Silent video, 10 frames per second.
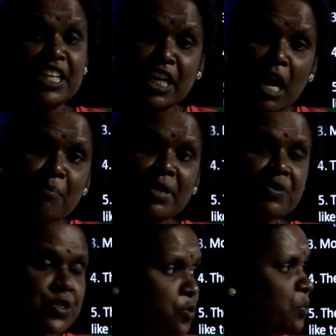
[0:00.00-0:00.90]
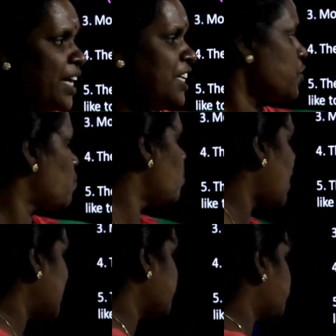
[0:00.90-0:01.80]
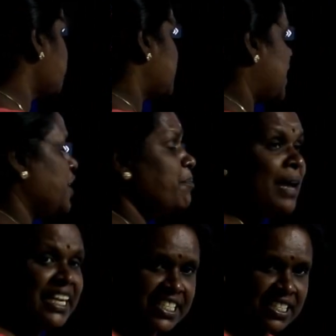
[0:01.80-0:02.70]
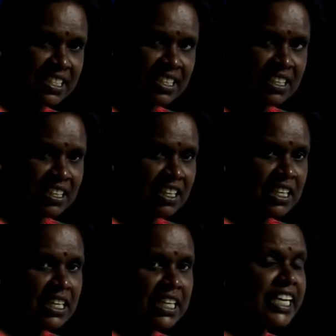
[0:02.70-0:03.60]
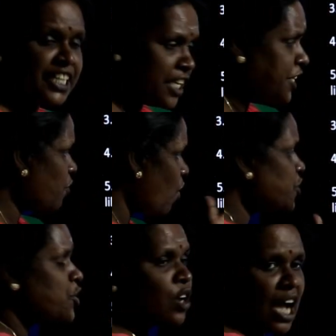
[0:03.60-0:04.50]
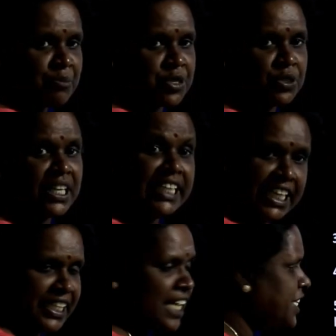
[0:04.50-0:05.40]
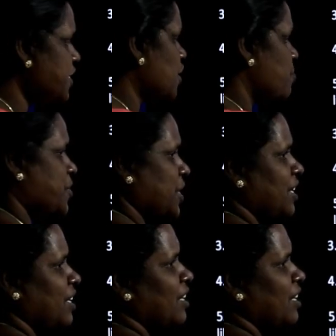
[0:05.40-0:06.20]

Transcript: the number of students who like to study maths. It, it also comes to the detailed description.